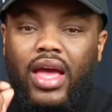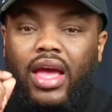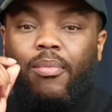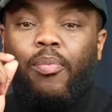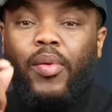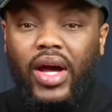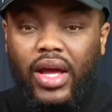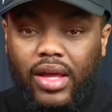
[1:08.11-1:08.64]

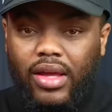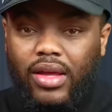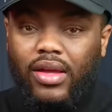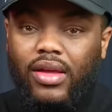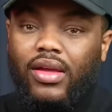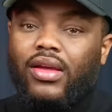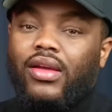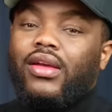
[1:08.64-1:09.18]
But
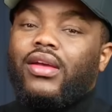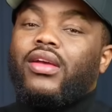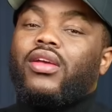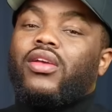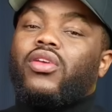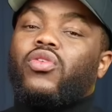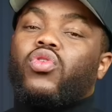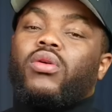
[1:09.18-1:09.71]

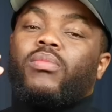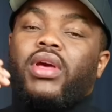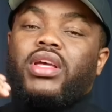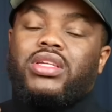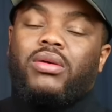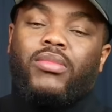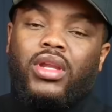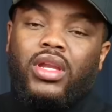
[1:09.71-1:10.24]
you can make
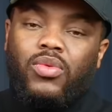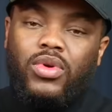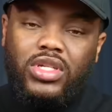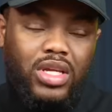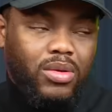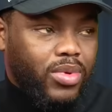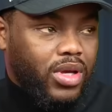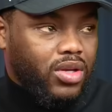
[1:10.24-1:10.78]
some money with
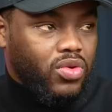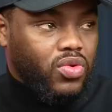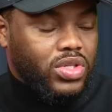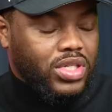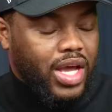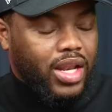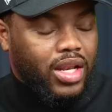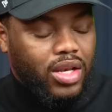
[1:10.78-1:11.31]
Shiba Inu. You just
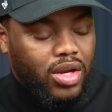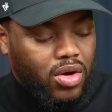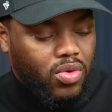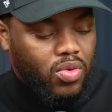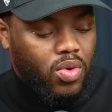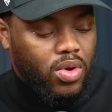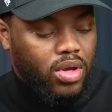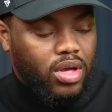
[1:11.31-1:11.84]
gotta
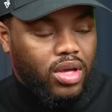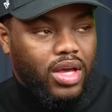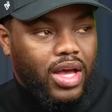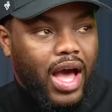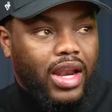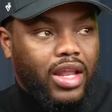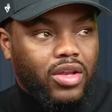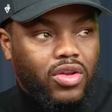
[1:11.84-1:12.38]
know
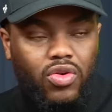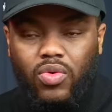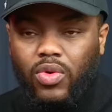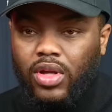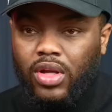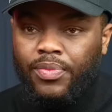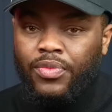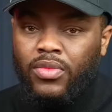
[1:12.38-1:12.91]
how to do
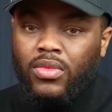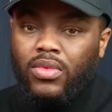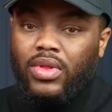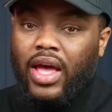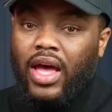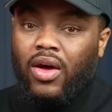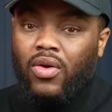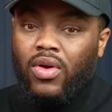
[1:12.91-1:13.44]
it.
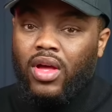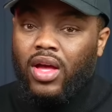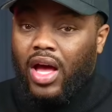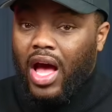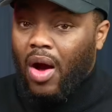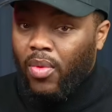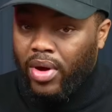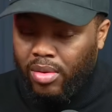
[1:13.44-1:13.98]
Now,
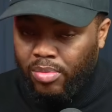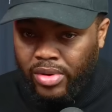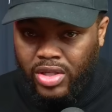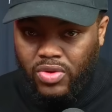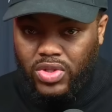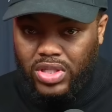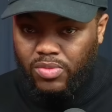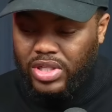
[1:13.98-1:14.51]
I wanna bring you
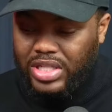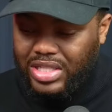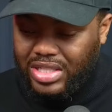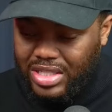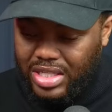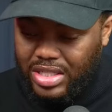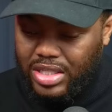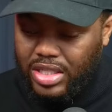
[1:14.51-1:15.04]
some
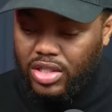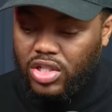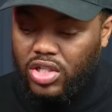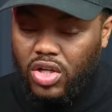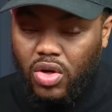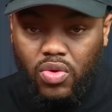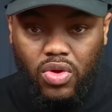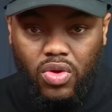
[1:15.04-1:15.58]
receipts to
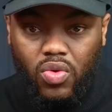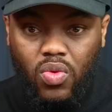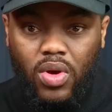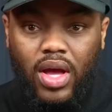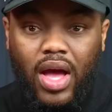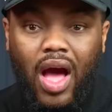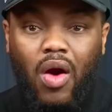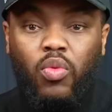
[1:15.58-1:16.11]
show you
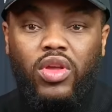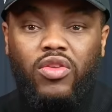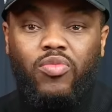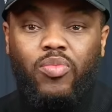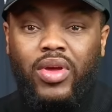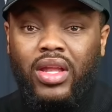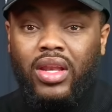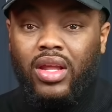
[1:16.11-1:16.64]
how we've
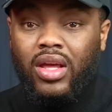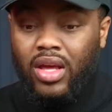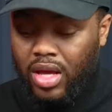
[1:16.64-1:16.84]
been